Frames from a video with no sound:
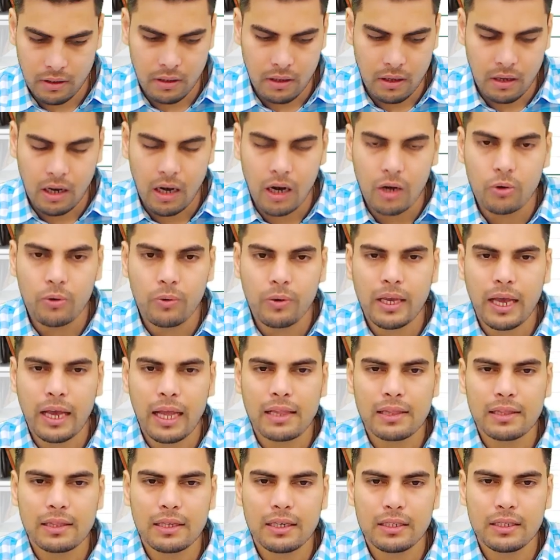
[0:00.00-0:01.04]
How do we
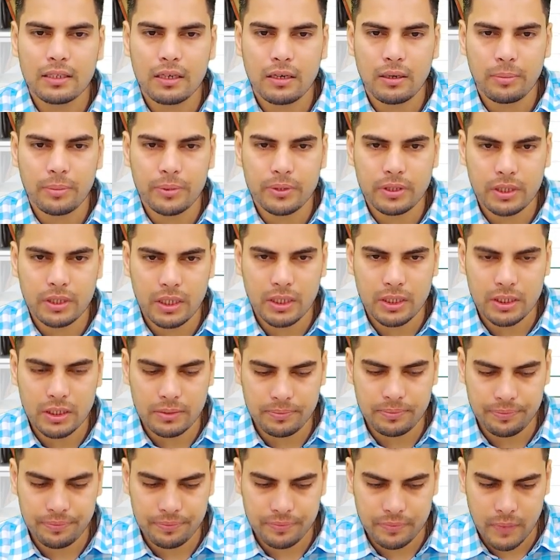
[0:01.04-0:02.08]
calculate the
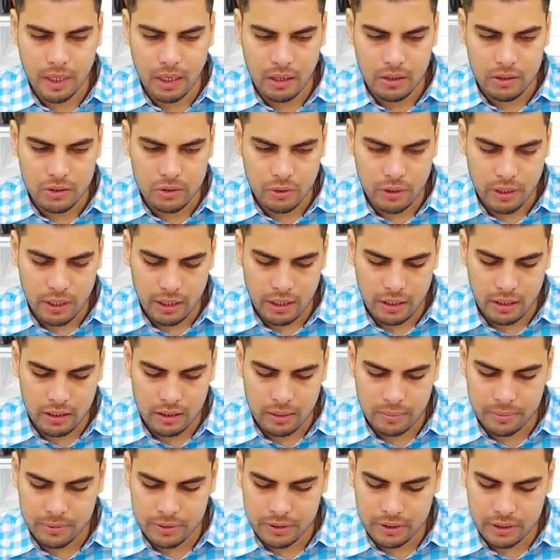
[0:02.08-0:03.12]
depreciation? So here
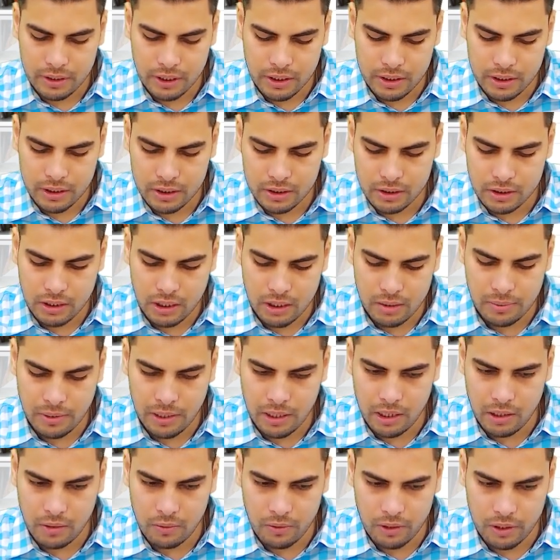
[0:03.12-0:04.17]
depreciation shall be
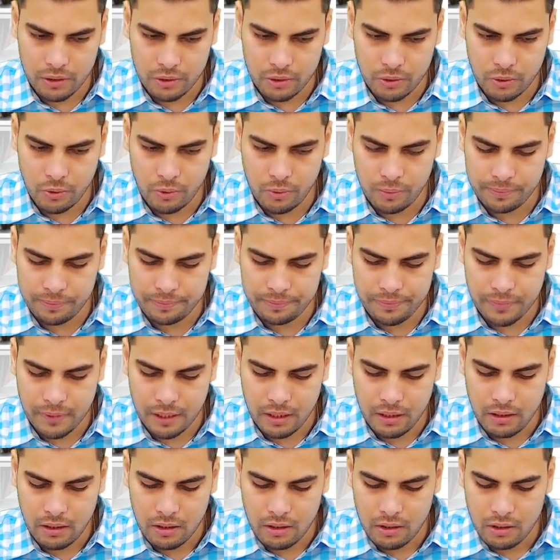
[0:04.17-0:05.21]
equal to
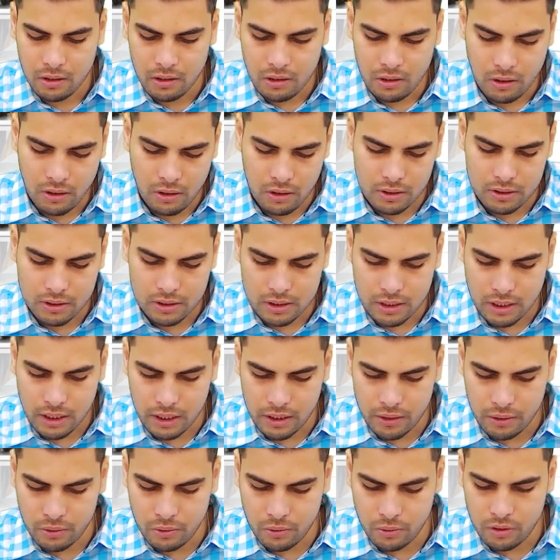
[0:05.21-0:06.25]
cost
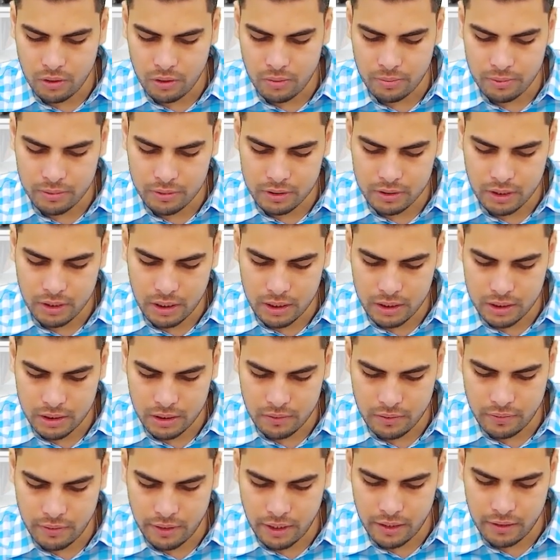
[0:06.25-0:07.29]
into
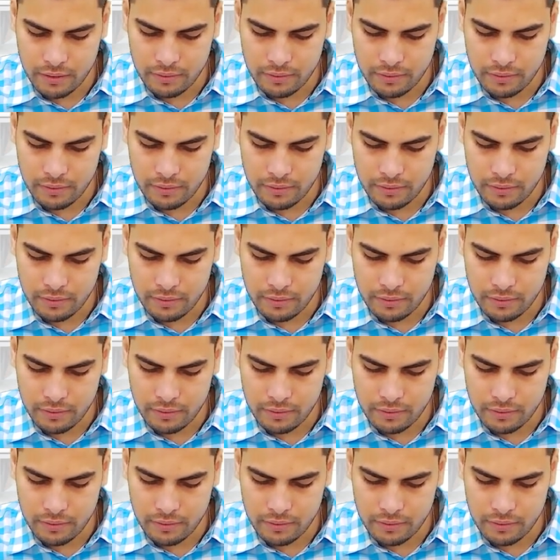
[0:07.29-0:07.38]
depreciation rate.